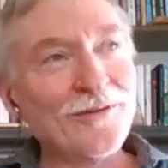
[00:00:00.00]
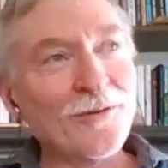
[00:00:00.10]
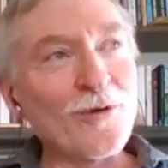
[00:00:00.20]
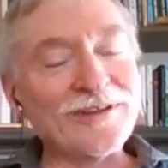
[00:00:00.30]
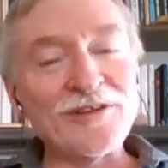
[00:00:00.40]

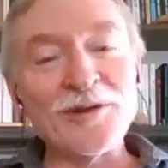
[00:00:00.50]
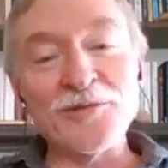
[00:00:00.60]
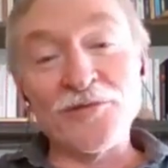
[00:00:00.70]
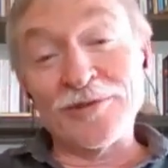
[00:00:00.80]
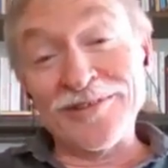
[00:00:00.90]
well, in
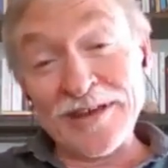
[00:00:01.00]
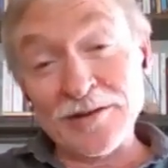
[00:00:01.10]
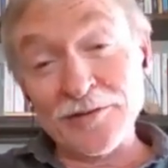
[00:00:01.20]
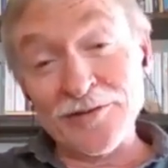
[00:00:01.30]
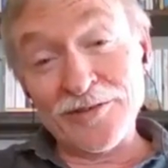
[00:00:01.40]
terms of
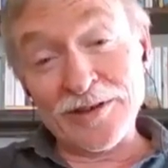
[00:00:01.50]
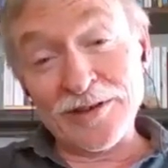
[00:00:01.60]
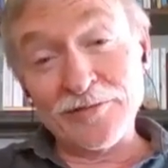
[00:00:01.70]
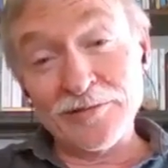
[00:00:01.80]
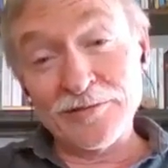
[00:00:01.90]
Rosetto
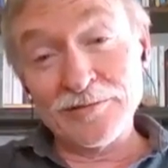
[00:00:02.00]
stuff,